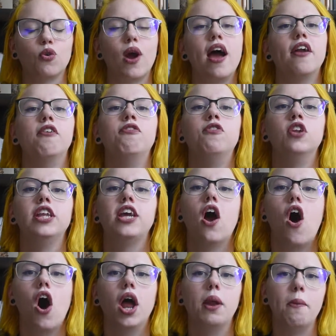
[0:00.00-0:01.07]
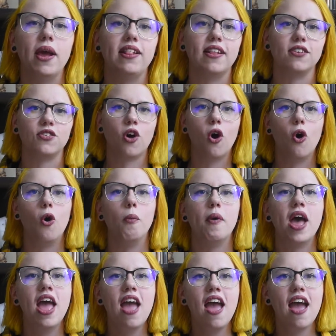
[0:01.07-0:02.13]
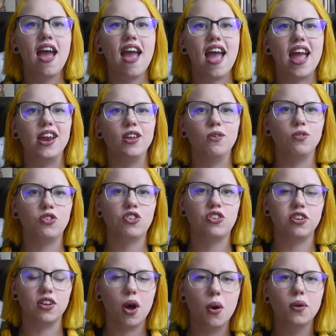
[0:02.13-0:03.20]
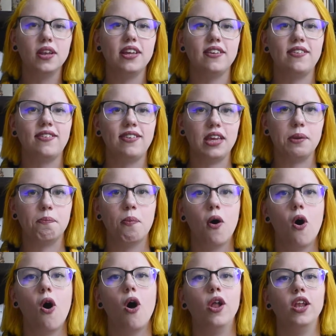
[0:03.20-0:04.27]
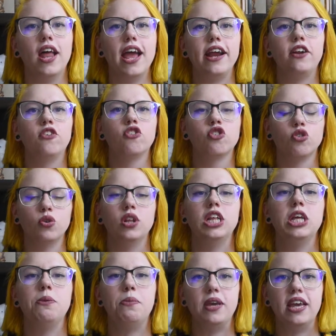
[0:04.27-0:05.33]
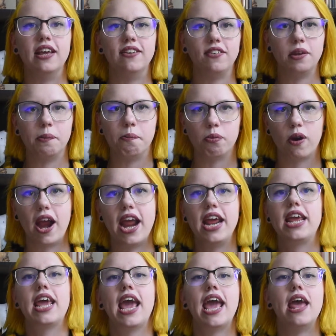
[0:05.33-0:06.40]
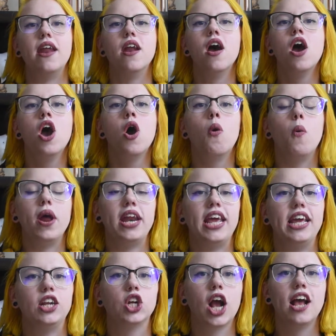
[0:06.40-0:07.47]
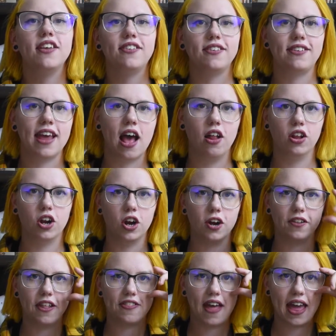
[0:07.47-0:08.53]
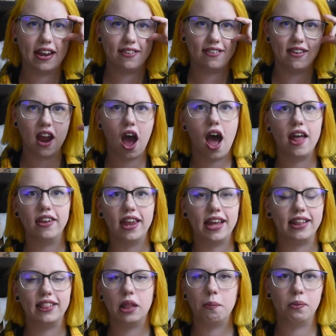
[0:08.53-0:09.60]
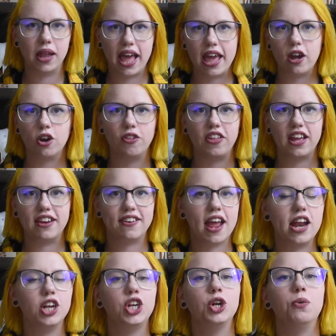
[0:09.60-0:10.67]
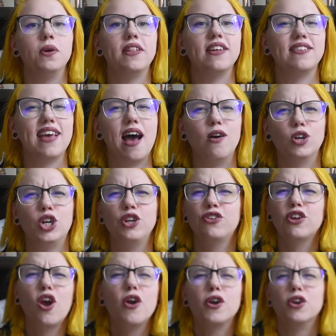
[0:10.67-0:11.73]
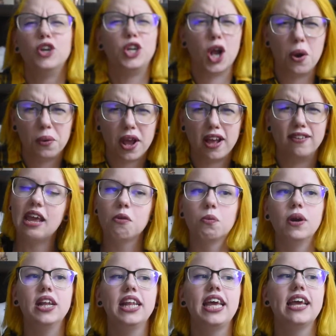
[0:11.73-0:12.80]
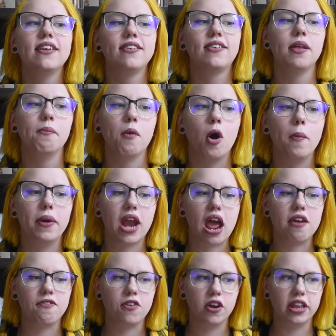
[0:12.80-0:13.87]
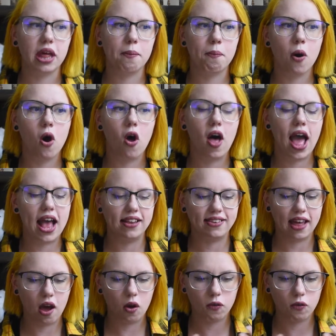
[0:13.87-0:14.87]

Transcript: or how to fully automate this home. And you slowly see Paul like truly begin to break, and when he tries to tell her that that is not like the plan or the intention with this house, she's like, oh, you're joking. It really is the moment I feel that Paul has that